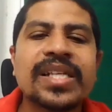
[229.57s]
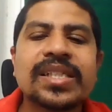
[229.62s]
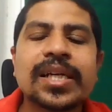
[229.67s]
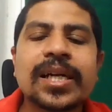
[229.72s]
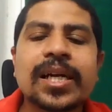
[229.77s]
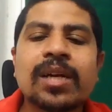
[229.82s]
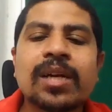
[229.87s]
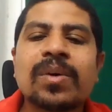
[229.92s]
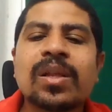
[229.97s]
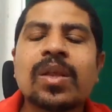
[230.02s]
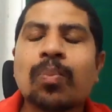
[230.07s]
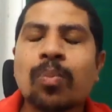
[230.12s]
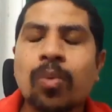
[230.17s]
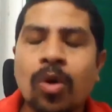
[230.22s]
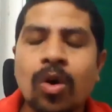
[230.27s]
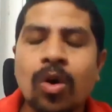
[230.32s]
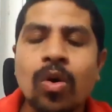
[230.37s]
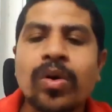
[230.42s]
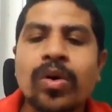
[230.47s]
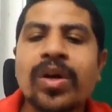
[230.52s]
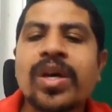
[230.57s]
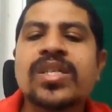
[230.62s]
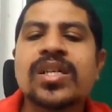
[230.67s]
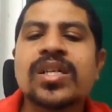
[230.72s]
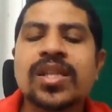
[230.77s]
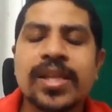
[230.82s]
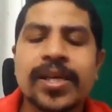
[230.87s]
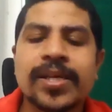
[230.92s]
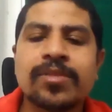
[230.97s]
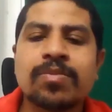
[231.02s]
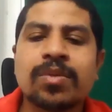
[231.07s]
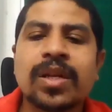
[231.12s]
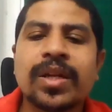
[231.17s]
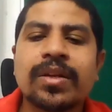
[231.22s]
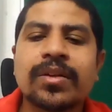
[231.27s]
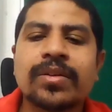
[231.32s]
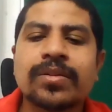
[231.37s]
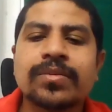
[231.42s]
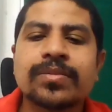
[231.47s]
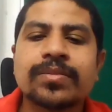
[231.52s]
decided by the pole location in the
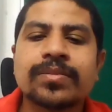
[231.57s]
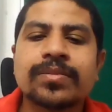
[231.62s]
S-plane.